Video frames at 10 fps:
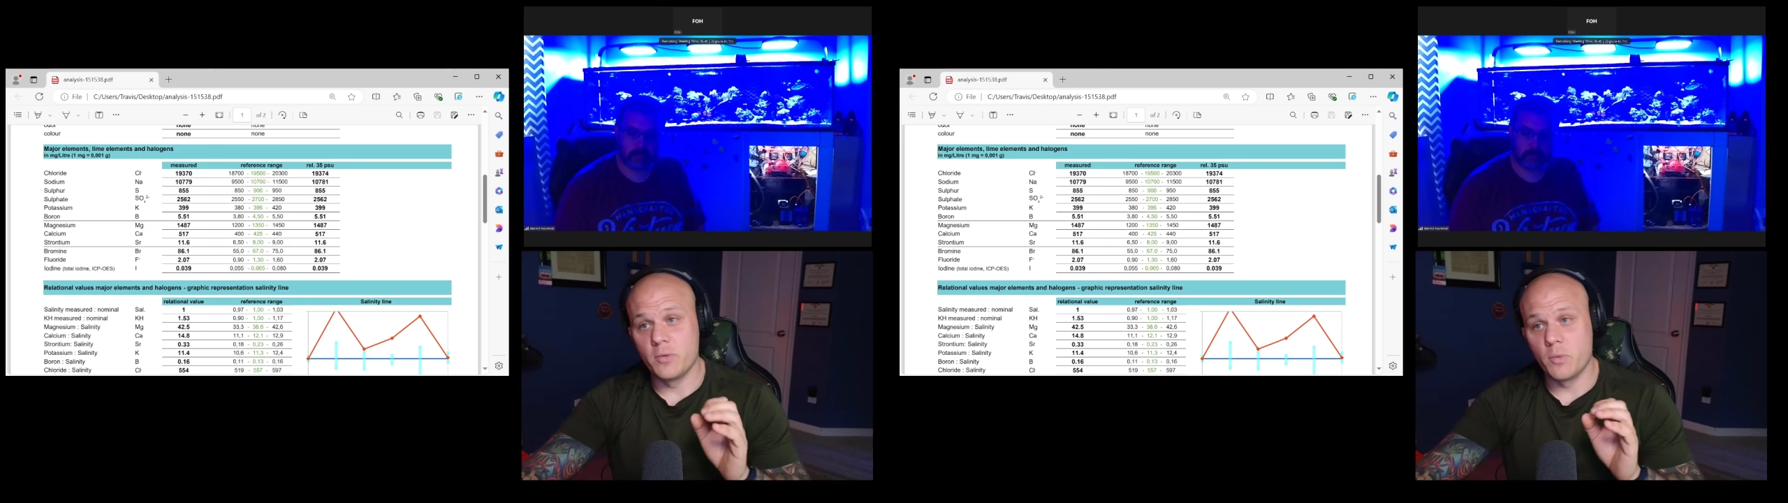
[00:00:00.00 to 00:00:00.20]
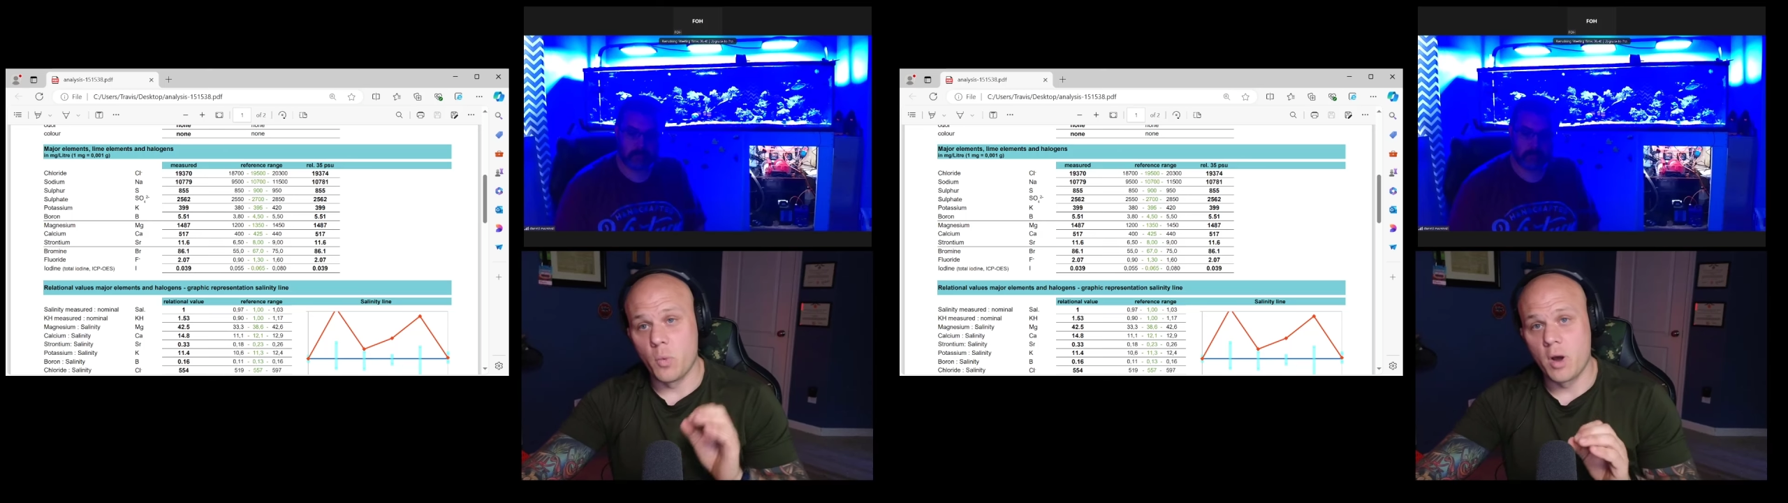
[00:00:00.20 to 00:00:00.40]

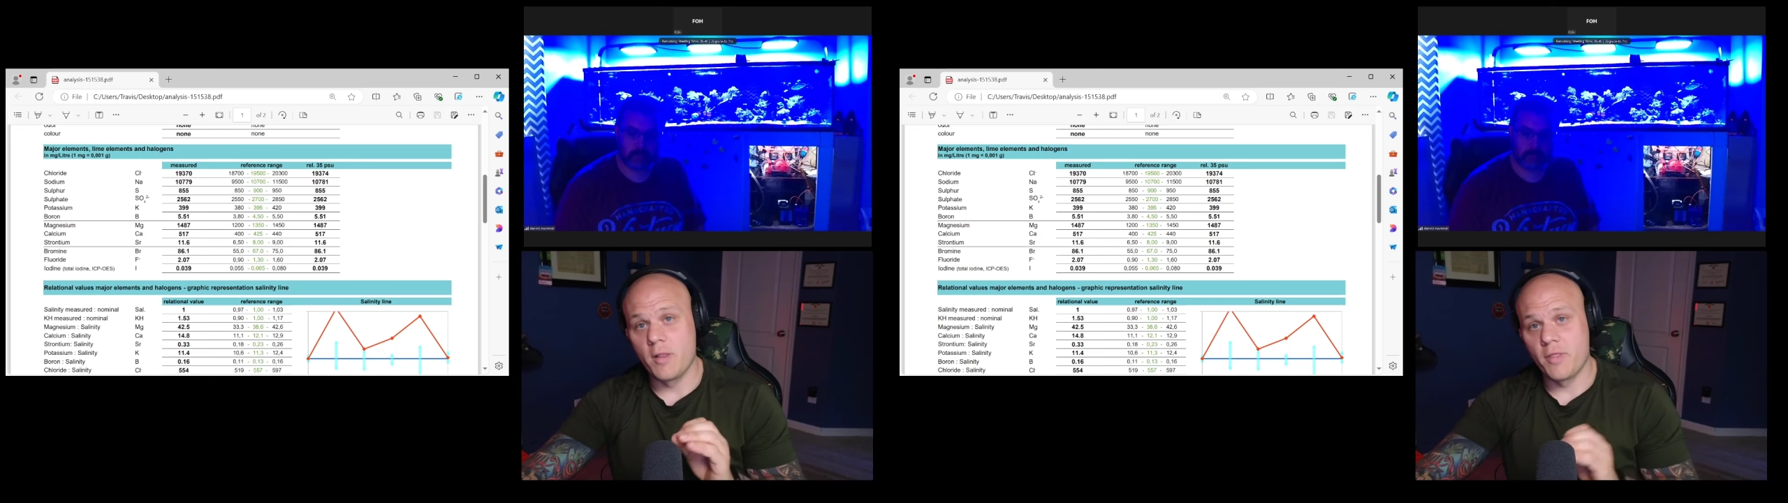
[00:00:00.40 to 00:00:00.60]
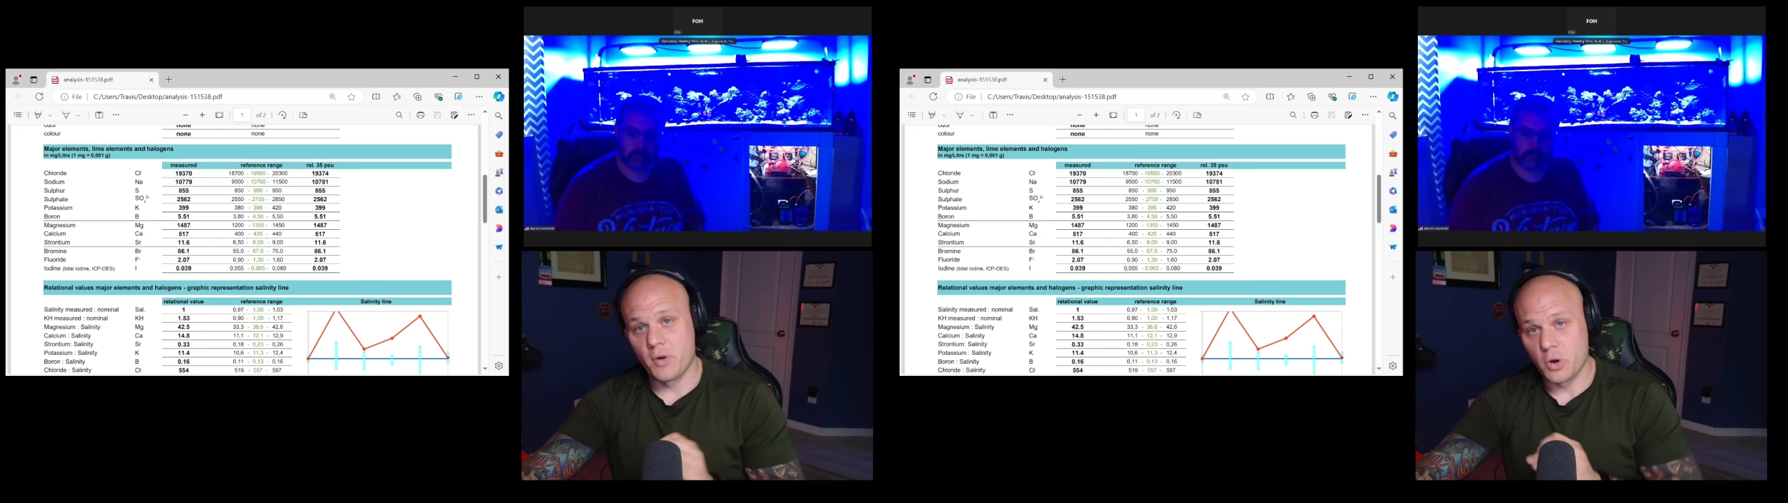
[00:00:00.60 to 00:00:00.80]

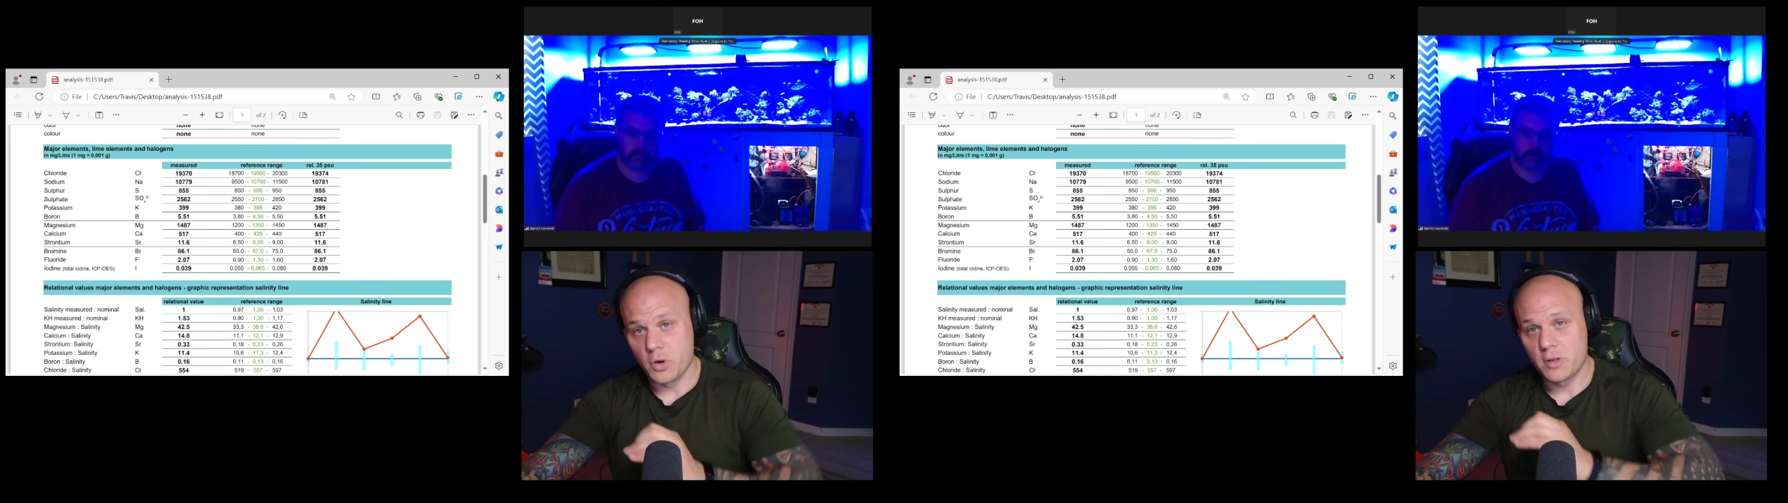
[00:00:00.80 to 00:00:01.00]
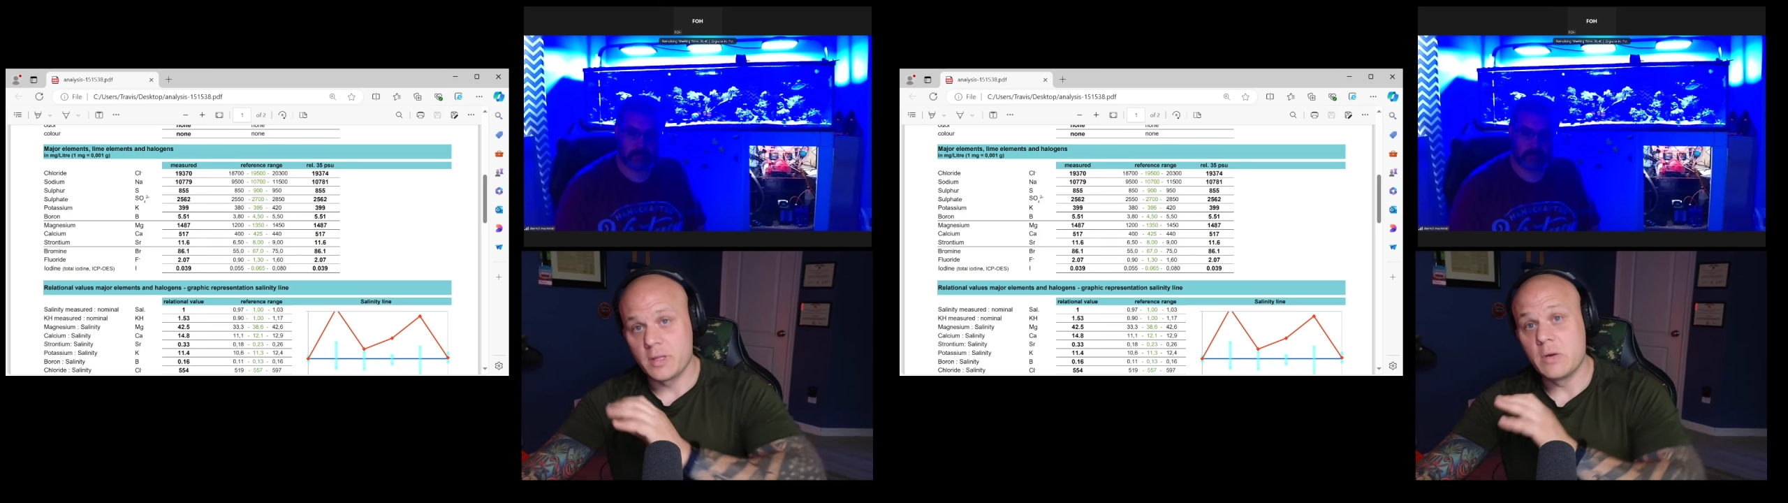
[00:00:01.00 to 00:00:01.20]

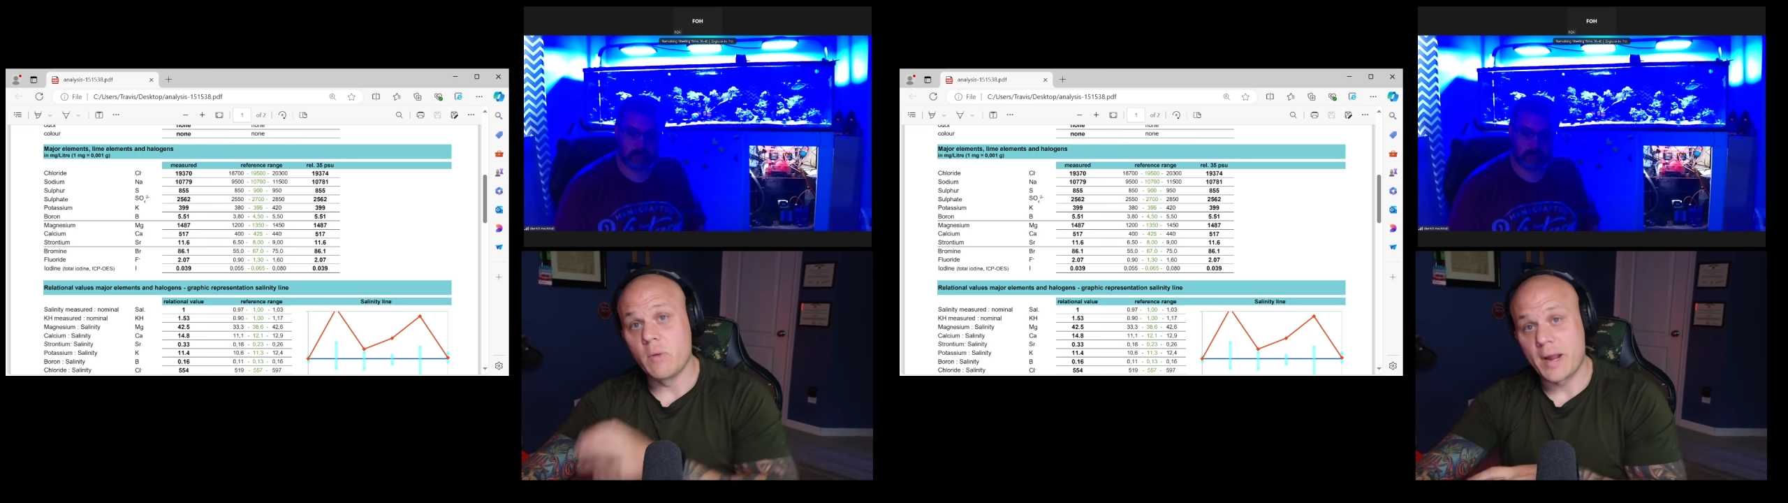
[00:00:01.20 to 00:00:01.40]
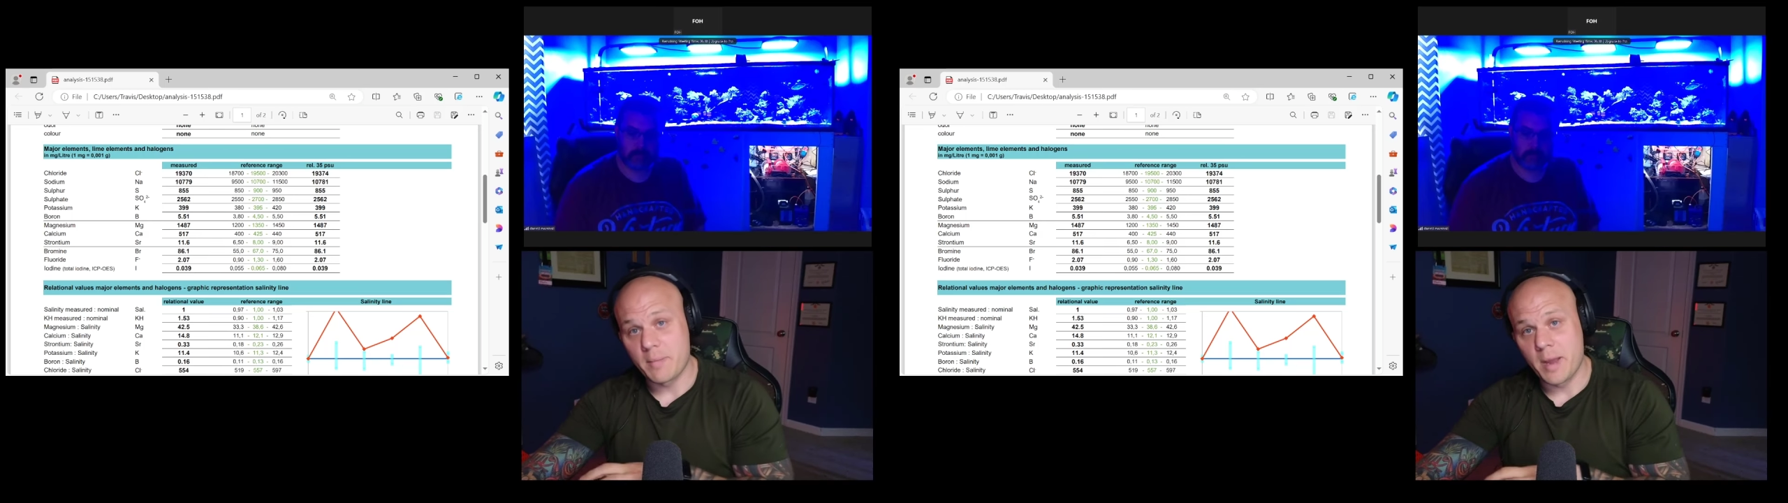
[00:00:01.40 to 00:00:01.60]
1/3 the
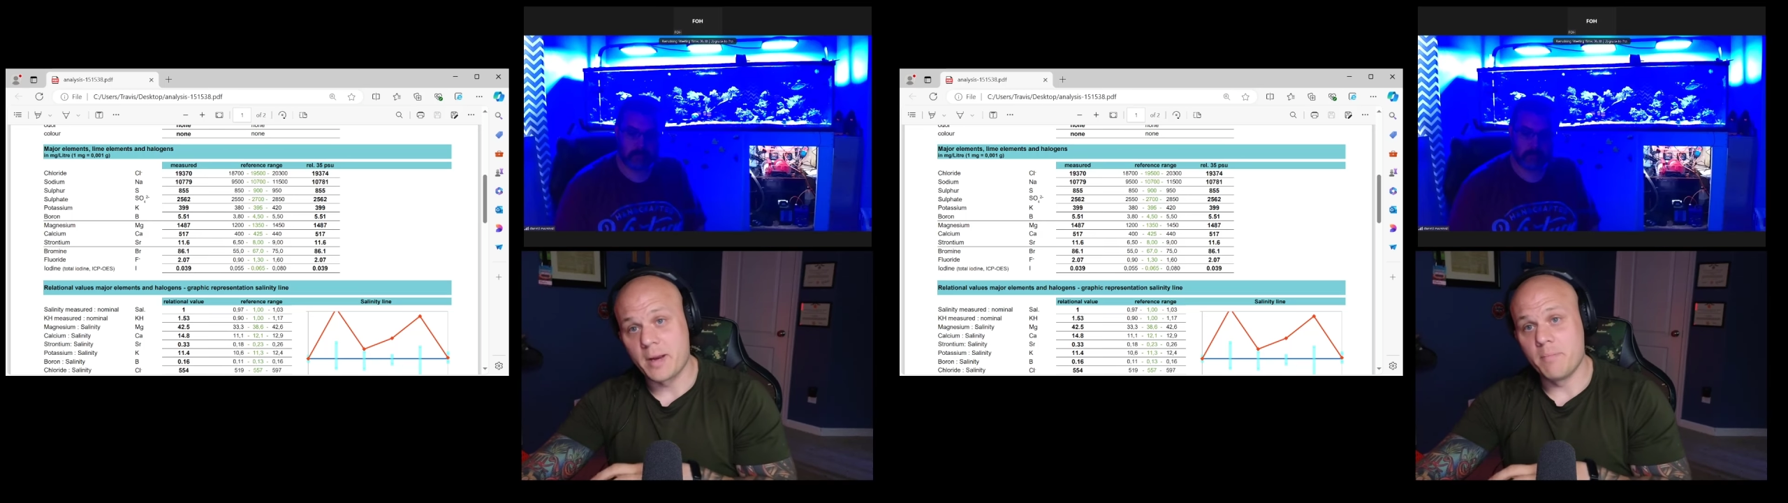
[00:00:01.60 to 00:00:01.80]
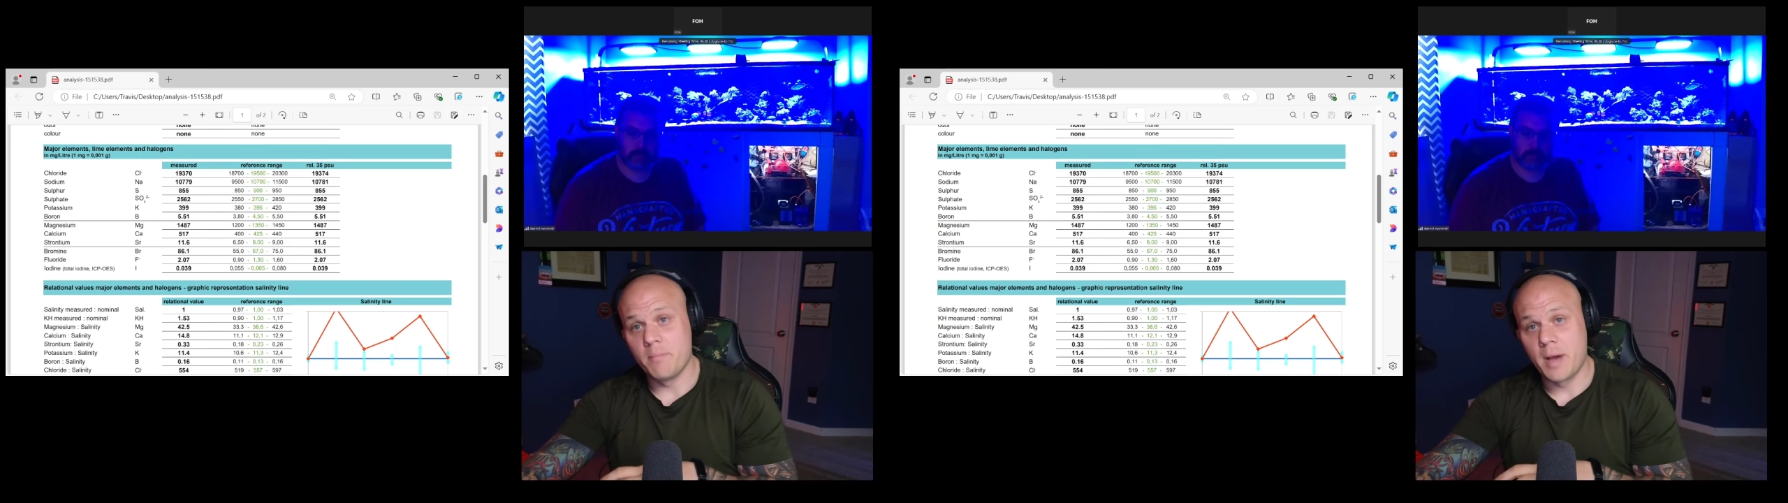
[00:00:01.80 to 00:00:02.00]

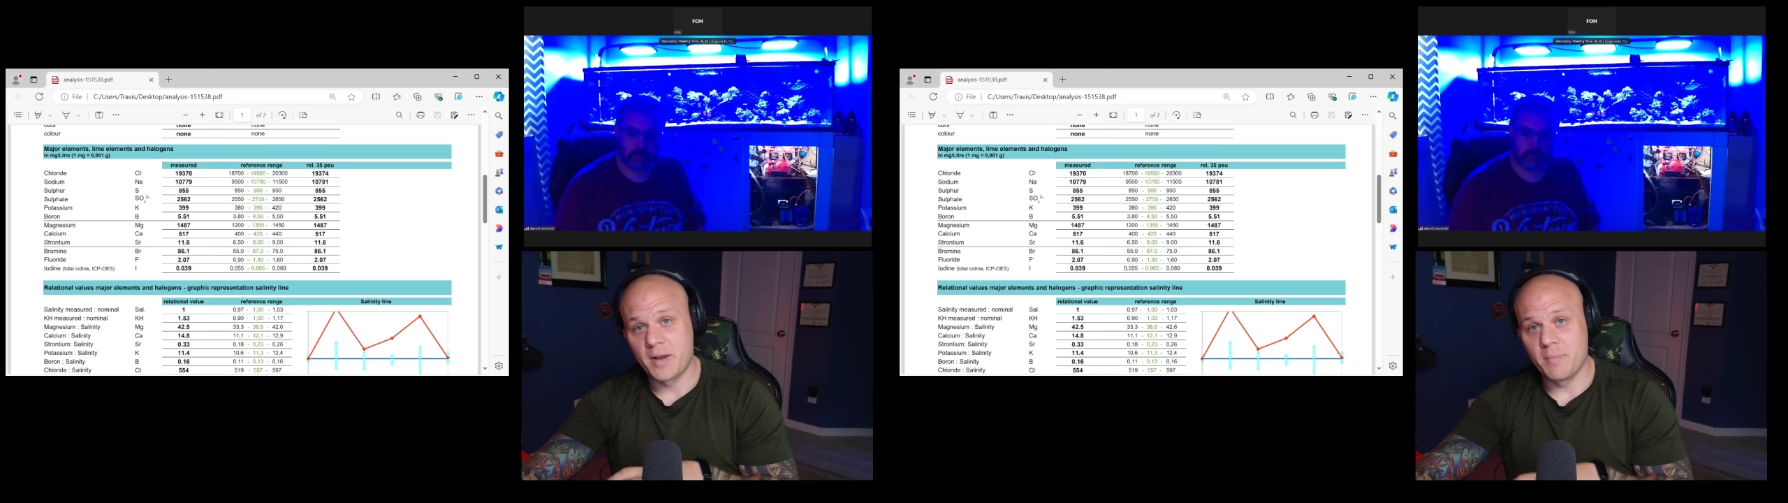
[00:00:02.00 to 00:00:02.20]
recommended amount of